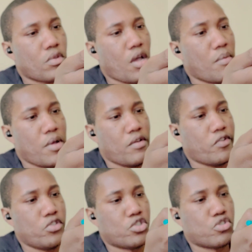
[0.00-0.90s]
I'm not
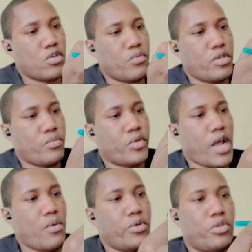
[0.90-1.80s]
really sure what
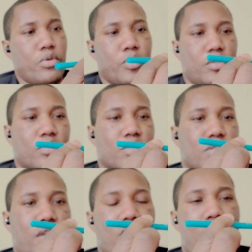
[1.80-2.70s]
I would do with
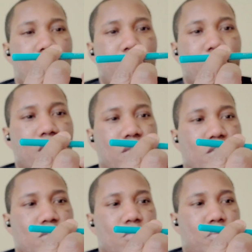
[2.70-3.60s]
this. Like, I don't think
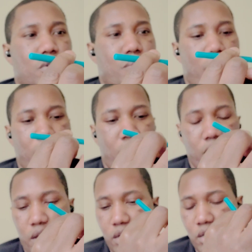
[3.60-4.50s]
this would be my
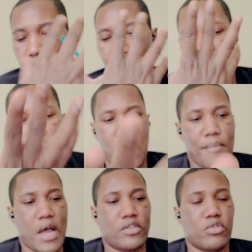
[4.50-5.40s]
color.
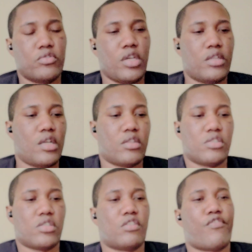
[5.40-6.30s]
I do think that
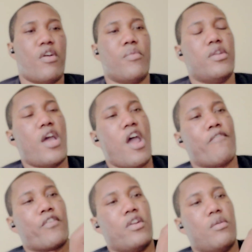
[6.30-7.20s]
this is from an
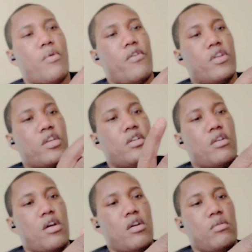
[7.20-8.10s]
African American
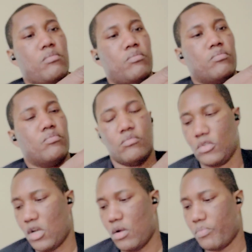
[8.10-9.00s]

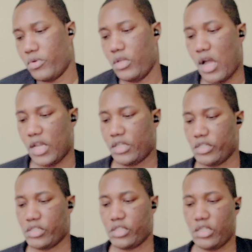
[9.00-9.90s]
company. I
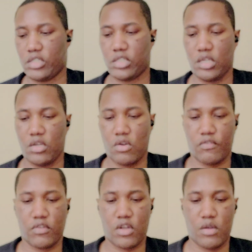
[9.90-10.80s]
did see the CEO
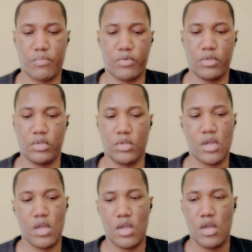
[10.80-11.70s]
of the company,
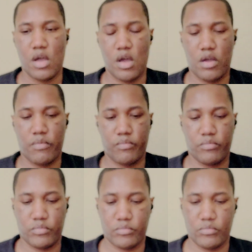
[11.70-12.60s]

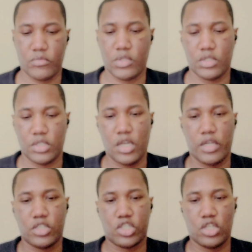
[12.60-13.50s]

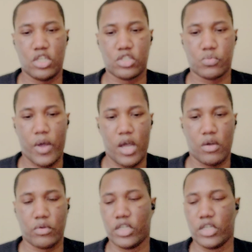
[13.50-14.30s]
and she looks wow.